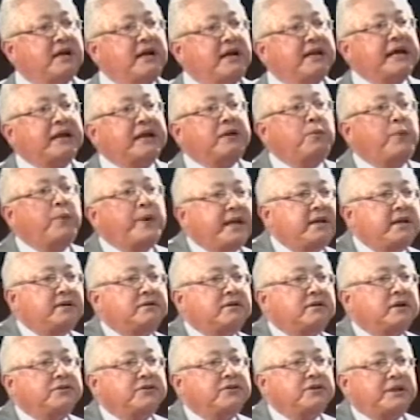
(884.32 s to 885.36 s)
that went
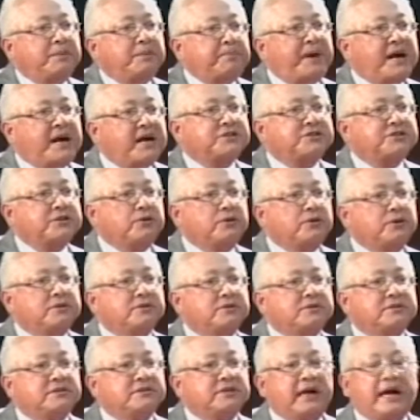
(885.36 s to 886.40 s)
to the parish
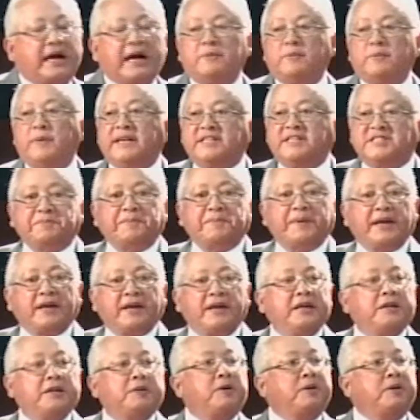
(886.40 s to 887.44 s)
courts, and we expect
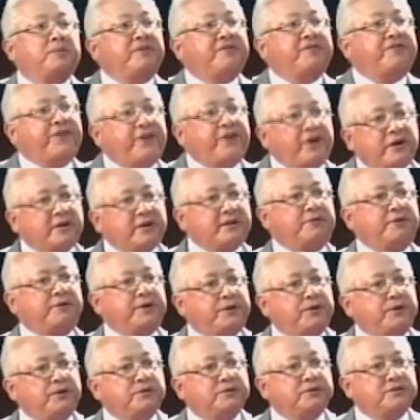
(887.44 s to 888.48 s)
it will be further
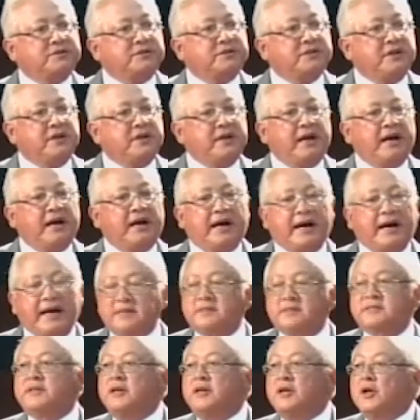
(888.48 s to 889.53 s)
reduced
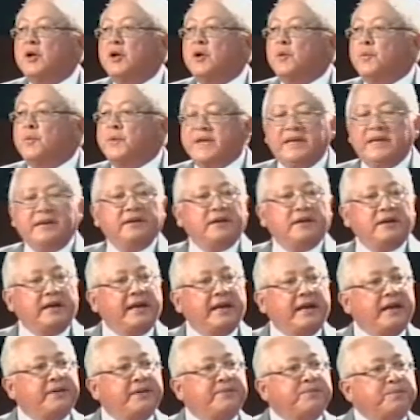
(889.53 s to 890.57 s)
as we
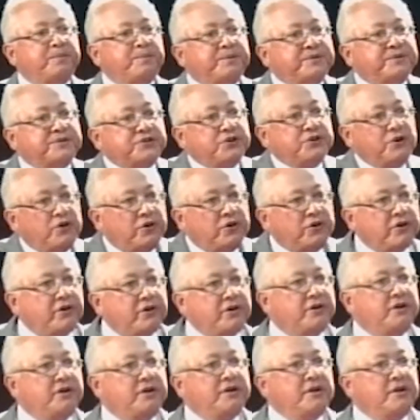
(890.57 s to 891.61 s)
ensure
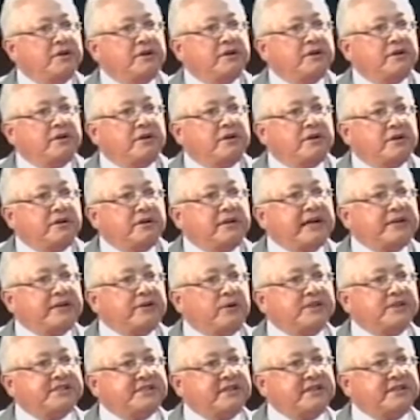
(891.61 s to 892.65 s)
that our
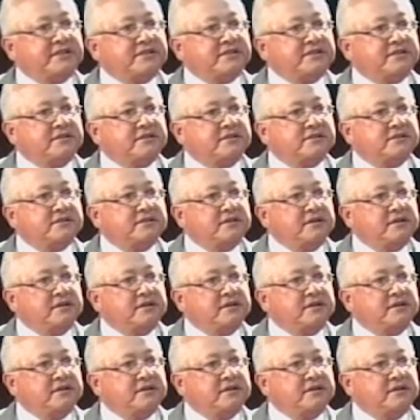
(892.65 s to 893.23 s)
citizens